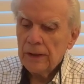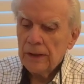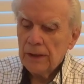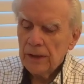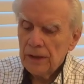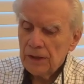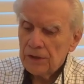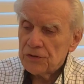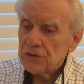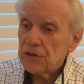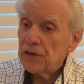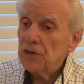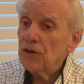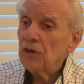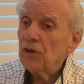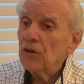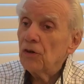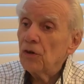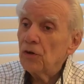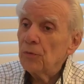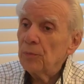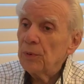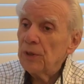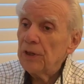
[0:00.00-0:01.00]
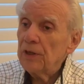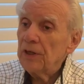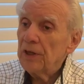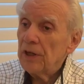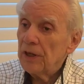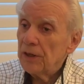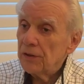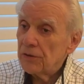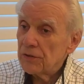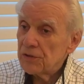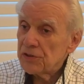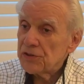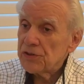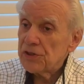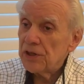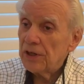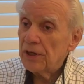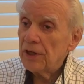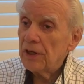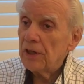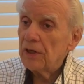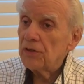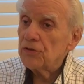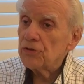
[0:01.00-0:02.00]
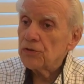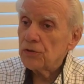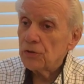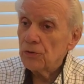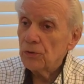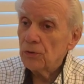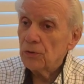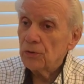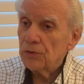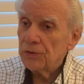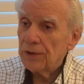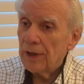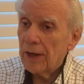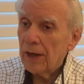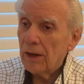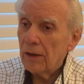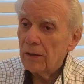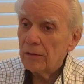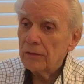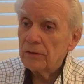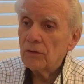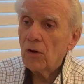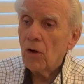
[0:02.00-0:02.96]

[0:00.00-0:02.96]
It's an urban inner city school now.